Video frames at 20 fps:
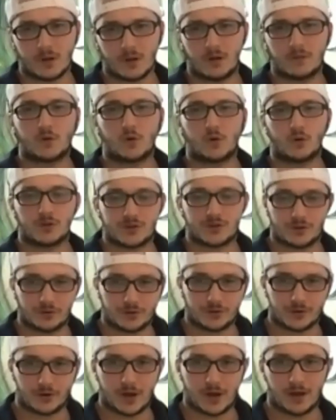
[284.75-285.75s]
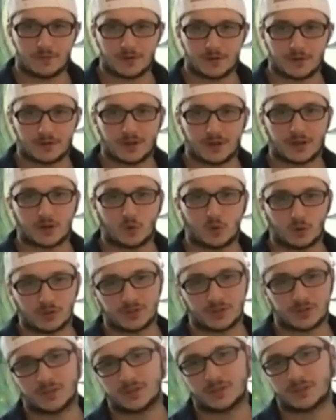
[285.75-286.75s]
of course you're you're having to take
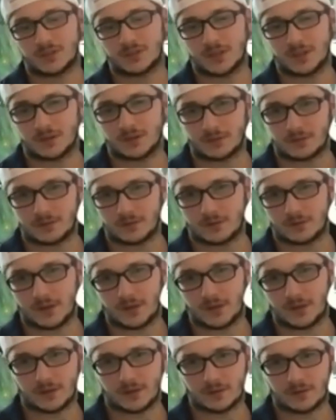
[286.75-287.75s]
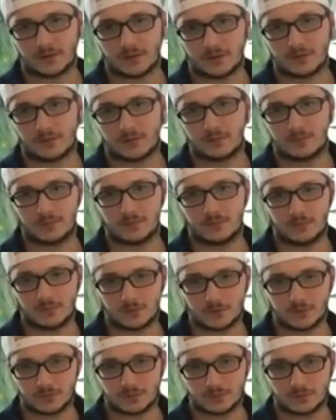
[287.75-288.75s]
courses and and
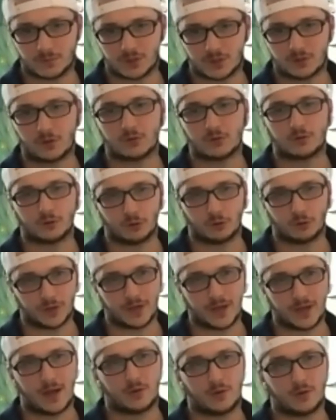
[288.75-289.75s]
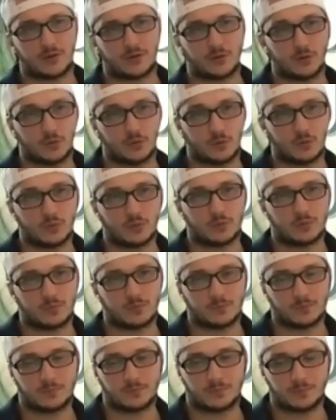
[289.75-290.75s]
start learning how to
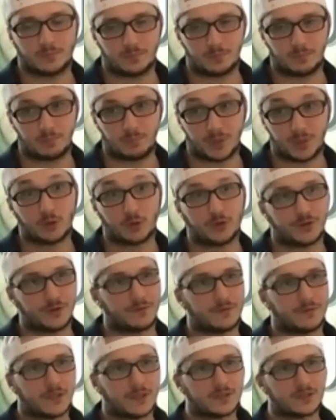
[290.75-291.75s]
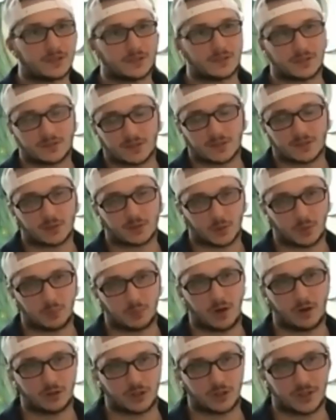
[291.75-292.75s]
build defenses, because that's what
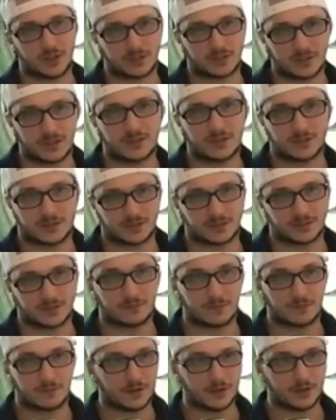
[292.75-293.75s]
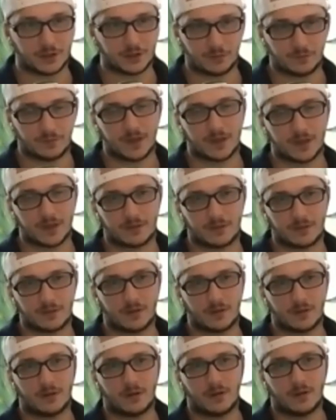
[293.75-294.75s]
apologetics is, is defending your faith.
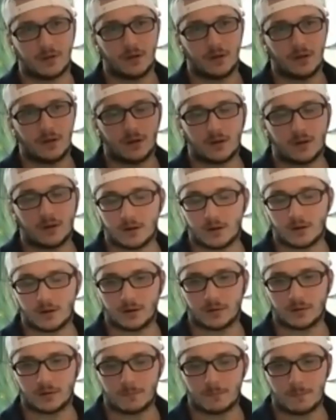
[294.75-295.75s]
Uh,